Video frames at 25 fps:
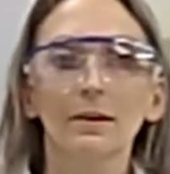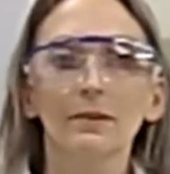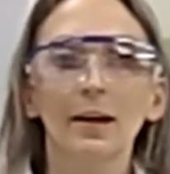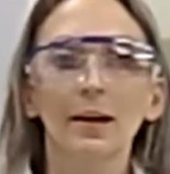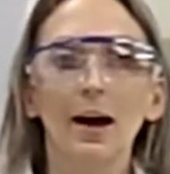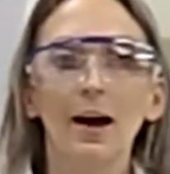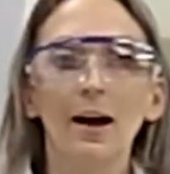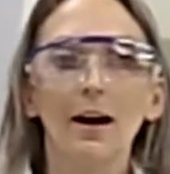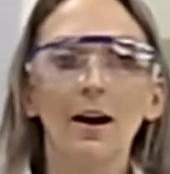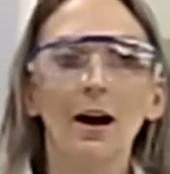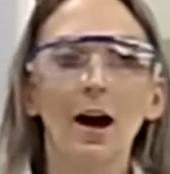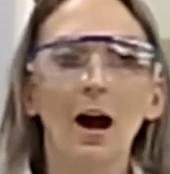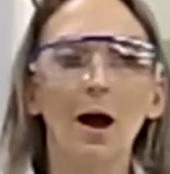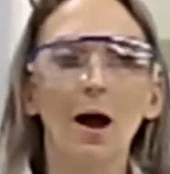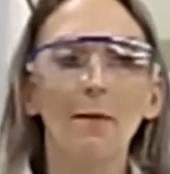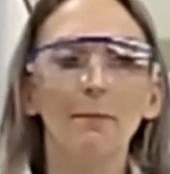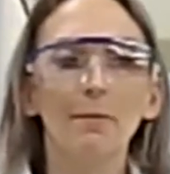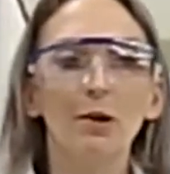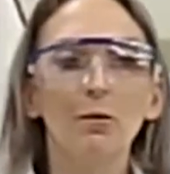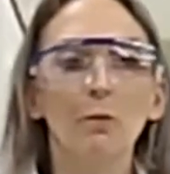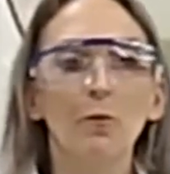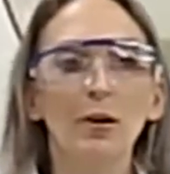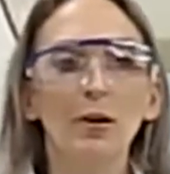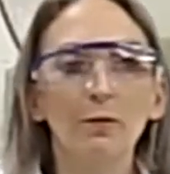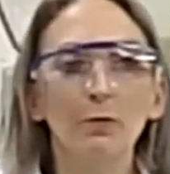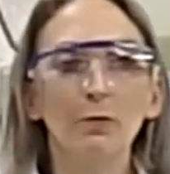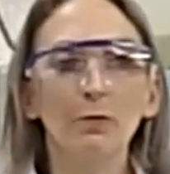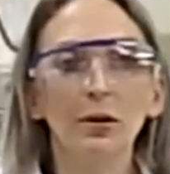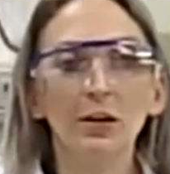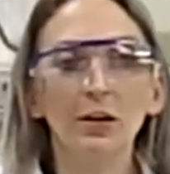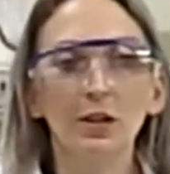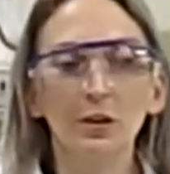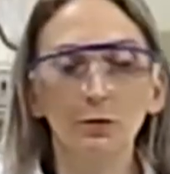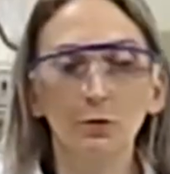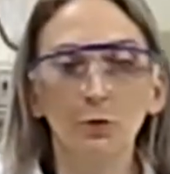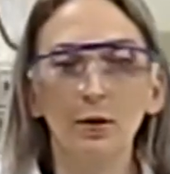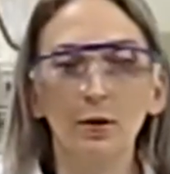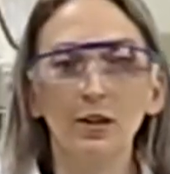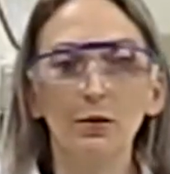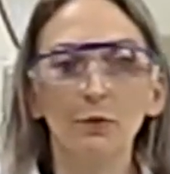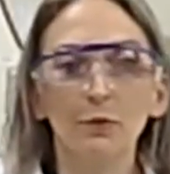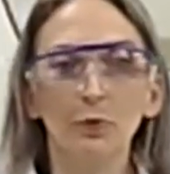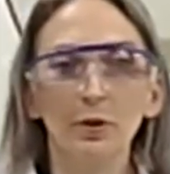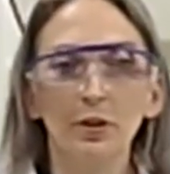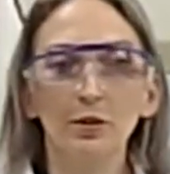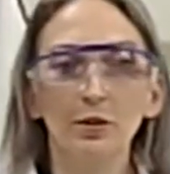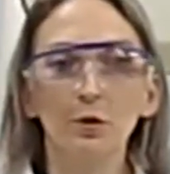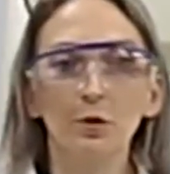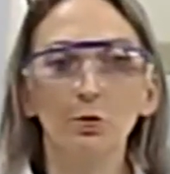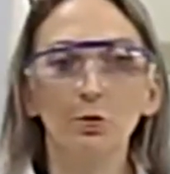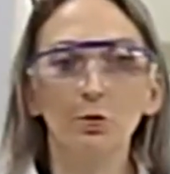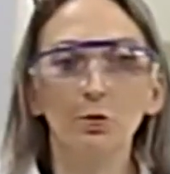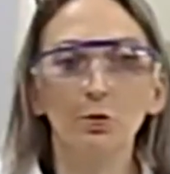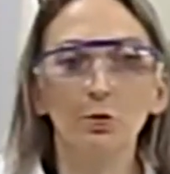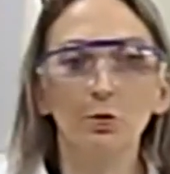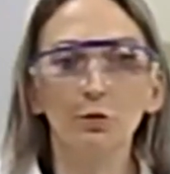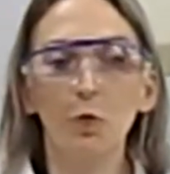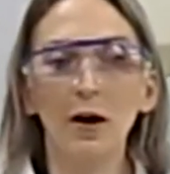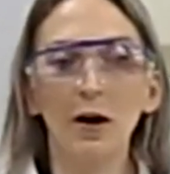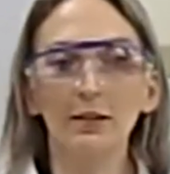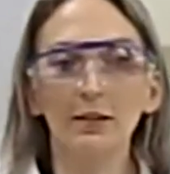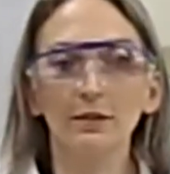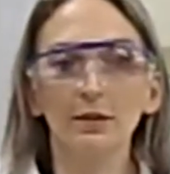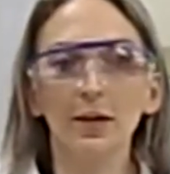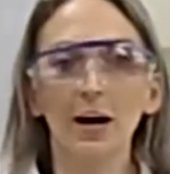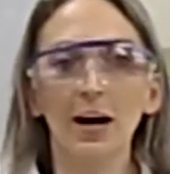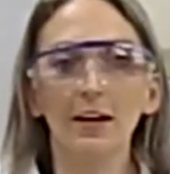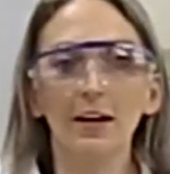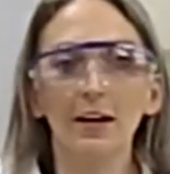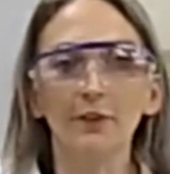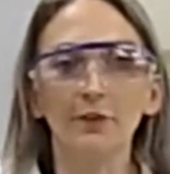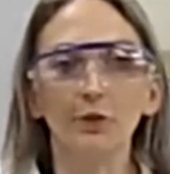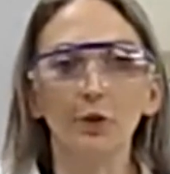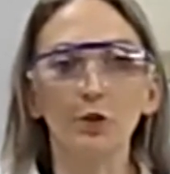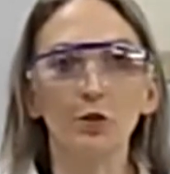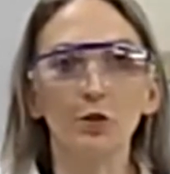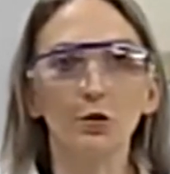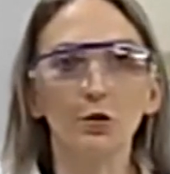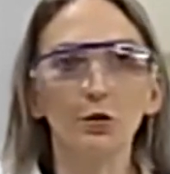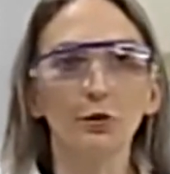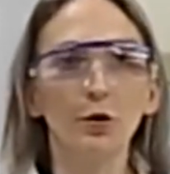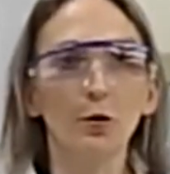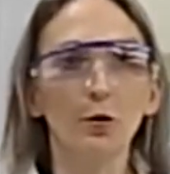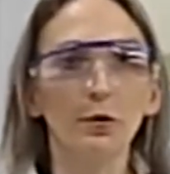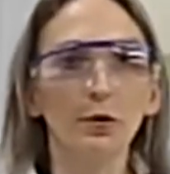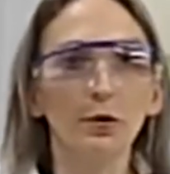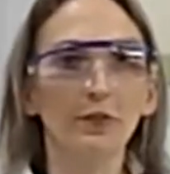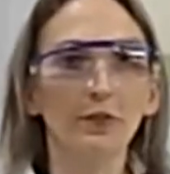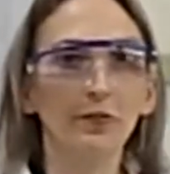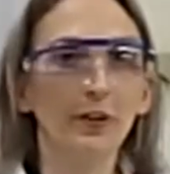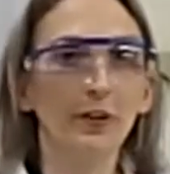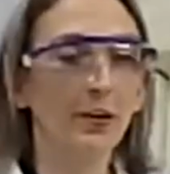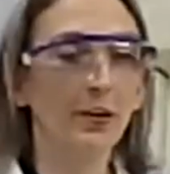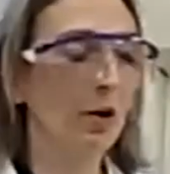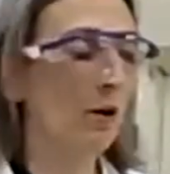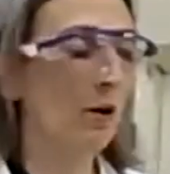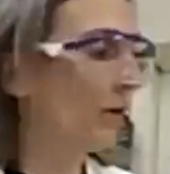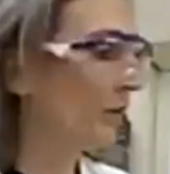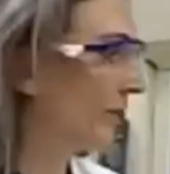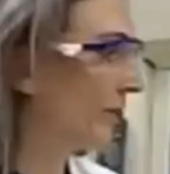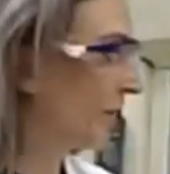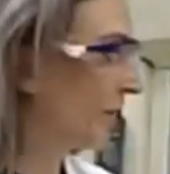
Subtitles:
Yeah, I mean, we reuse quite a lot. So you'll notice that